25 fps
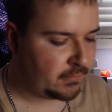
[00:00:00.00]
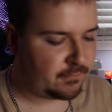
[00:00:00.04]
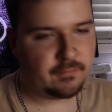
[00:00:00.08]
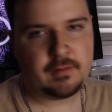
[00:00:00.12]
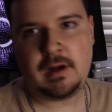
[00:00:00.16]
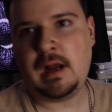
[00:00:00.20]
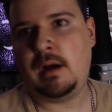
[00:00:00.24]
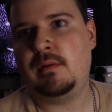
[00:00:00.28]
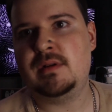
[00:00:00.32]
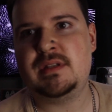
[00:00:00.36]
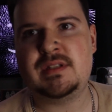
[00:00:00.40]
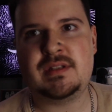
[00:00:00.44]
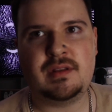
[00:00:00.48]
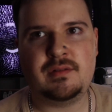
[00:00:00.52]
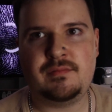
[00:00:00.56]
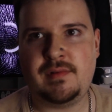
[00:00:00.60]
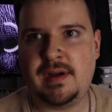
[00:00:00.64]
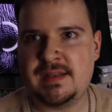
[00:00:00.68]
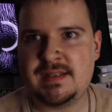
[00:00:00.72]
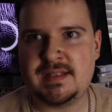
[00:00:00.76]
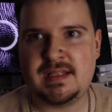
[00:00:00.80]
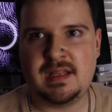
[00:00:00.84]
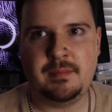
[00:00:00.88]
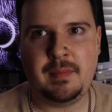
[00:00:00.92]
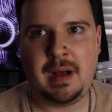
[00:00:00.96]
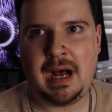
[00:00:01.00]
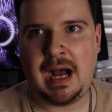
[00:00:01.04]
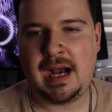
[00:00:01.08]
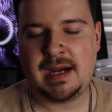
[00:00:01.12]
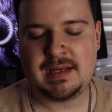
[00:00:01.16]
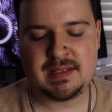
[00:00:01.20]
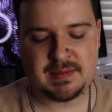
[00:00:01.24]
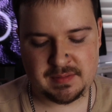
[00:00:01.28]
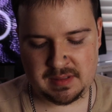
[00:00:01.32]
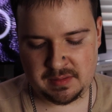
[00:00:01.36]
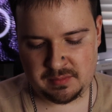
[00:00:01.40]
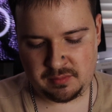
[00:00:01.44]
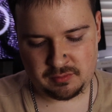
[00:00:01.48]
forgot what's in the rest of the
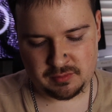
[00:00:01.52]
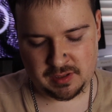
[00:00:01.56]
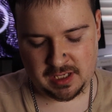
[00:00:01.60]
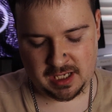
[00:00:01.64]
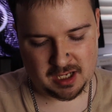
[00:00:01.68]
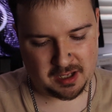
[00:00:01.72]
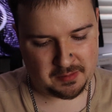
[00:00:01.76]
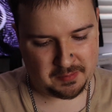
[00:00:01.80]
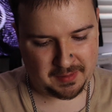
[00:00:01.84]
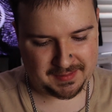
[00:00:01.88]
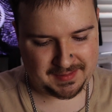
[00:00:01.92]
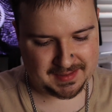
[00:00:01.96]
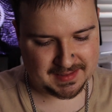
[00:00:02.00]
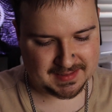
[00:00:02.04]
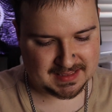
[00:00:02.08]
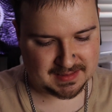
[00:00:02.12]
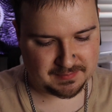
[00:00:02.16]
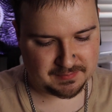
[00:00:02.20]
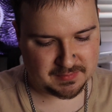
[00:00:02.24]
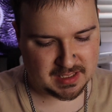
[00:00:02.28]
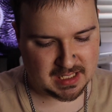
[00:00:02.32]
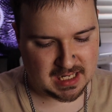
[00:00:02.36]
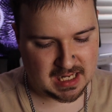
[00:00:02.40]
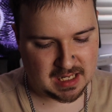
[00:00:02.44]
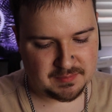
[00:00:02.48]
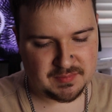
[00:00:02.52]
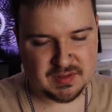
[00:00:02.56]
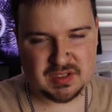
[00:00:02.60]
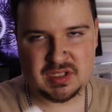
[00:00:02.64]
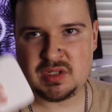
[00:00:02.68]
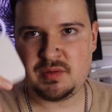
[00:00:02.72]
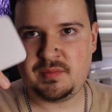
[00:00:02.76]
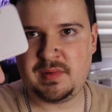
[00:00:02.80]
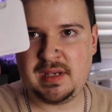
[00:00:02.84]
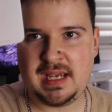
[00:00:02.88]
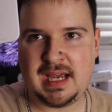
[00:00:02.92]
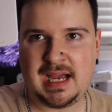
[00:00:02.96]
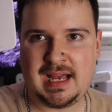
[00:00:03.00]
box. People care about us sometimes,
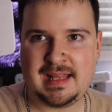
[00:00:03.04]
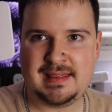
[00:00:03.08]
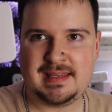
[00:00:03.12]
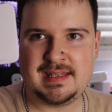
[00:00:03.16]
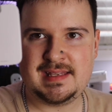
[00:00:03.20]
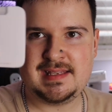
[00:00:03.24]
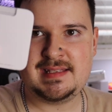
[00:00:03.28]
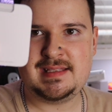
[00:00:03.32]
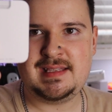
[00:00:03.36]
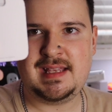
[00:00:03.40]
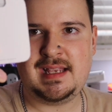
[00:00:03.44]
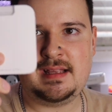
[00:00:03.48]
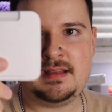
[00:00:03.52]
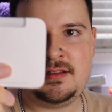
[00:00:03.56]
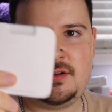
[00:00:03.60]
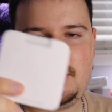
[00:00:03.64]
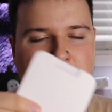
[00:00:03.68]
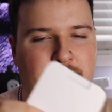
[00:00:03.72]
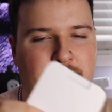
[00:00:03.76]
so we got this like little